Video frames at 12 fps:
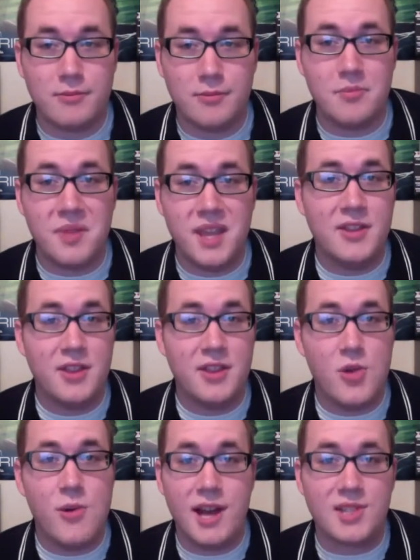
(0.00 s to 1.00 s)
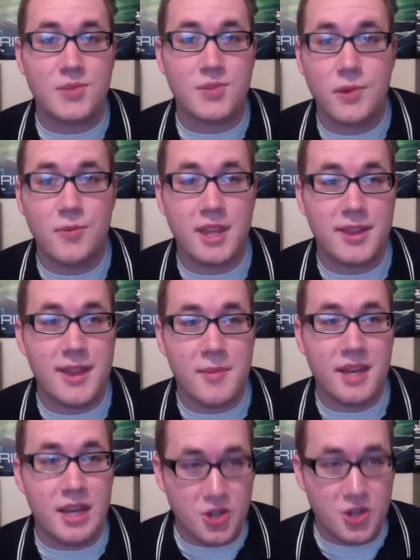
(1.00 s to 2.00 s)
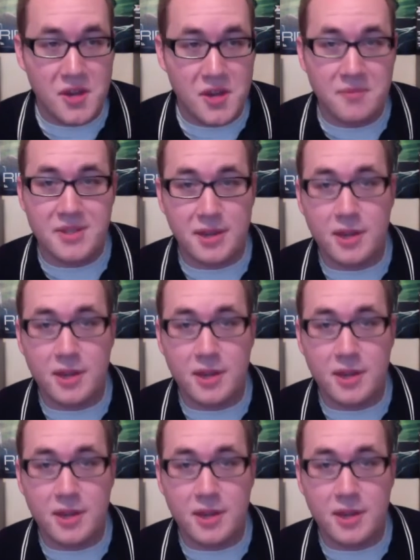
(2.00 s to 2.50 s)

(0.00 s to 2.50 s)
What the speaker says: Being in the U.S., we don't get that many gems.